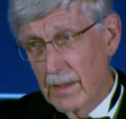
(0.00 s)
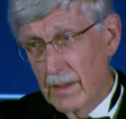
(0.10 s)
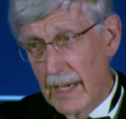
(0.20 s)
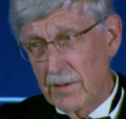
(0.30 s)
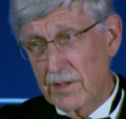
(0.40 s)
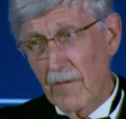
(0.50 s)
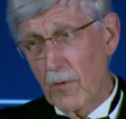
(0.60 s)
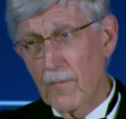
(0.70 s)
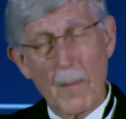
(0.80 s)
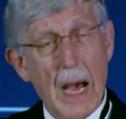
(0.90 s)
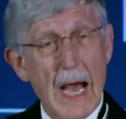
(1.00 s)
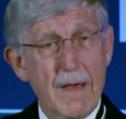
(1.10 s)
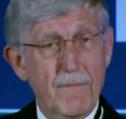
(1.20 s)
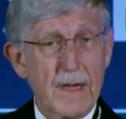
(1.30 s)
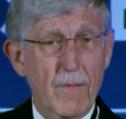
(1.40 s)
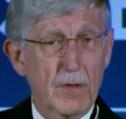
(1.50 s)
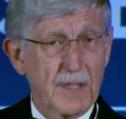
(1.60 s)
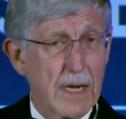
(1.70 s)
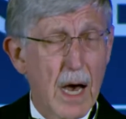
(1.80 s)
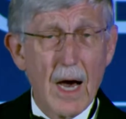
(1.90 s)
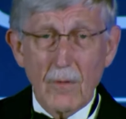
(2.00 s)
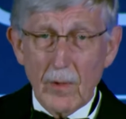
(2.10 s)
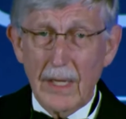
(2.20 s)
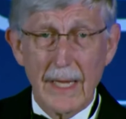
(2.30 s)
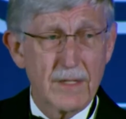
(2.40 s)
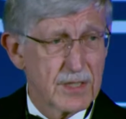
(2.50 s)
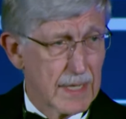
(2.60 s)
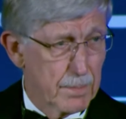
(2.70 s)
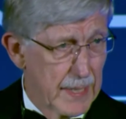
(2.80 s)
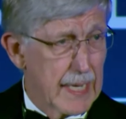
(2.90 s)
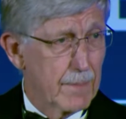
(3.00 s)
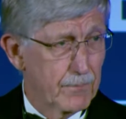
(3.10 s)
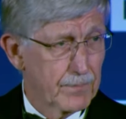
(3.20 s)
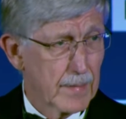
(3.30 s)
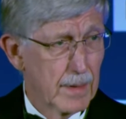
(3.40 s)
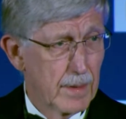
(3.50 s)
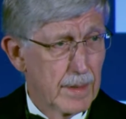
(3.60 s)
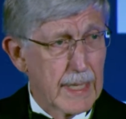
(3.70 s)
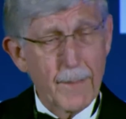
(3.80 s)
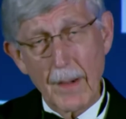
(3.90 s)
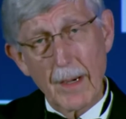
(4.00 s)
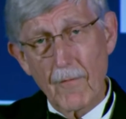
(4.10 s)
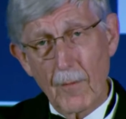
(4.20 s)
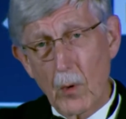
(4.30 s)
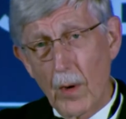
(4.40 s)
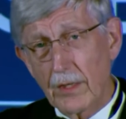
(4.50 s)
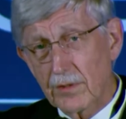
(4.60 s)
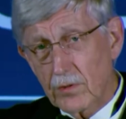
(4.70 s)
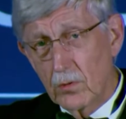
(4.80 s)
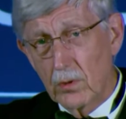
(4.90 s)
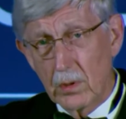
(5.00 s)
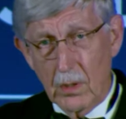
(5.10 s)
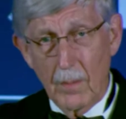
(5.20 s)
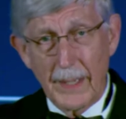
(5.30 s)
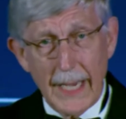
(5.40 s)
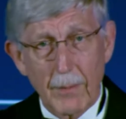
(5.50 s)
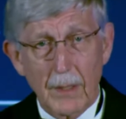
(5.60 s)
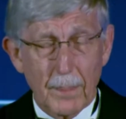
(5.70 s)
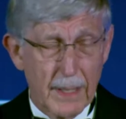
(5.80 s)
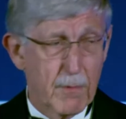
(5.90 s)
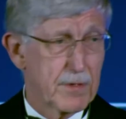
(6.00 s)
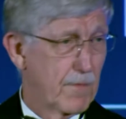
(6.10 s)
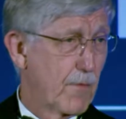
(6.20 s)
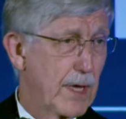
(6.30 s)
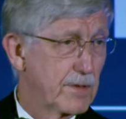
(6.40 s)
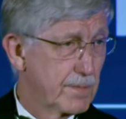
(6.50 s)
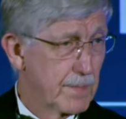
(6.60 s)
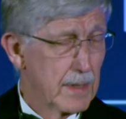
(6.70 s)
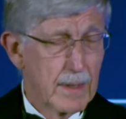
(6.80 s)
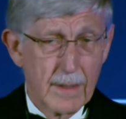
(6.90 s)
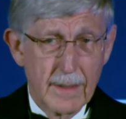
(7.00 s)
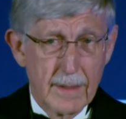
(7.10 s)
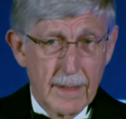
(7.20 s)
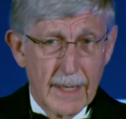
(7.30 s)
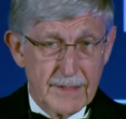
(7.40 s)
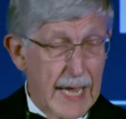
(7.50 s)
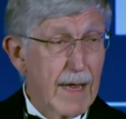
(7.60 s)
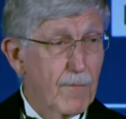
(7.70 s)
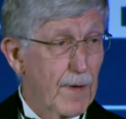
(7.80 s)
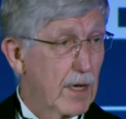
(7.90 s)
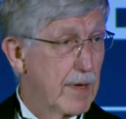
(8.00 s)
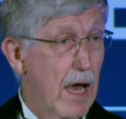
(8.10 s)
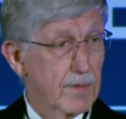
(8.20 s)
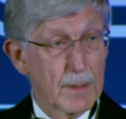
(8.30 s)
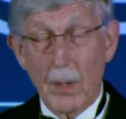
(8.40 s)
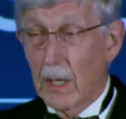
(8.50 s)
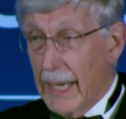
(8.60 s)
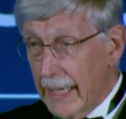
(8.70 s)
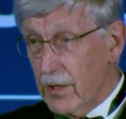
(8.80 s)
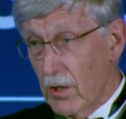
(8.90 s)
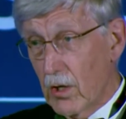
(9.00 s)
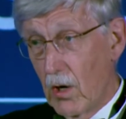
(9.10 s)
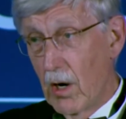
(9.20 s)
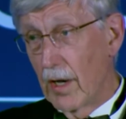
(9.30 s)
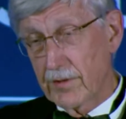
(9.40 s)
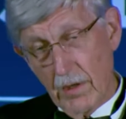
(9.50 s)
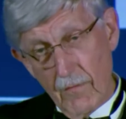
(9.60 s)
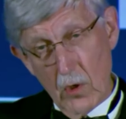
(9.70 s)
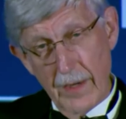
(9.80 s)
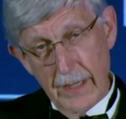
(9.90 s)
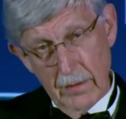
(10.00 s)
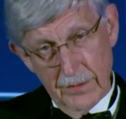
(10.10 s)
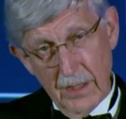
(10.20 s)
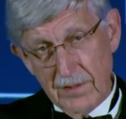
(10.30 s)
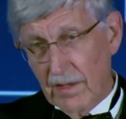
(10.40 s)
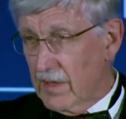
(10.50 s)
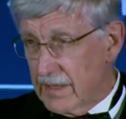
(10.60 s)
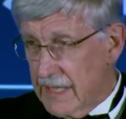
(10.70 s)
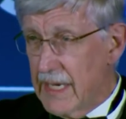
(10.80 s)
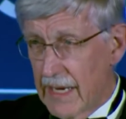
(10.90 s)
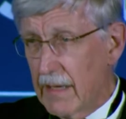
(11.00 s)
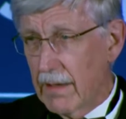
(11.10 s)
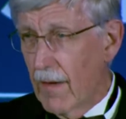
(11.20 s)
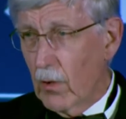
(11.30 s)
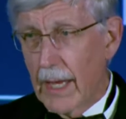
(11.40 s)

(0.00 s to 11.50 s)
and suffered from high fevers and unrelenting pain, keeping her from going to school or being able to play with her friends. Dan figured out the molecular cause of her illness at the DNA level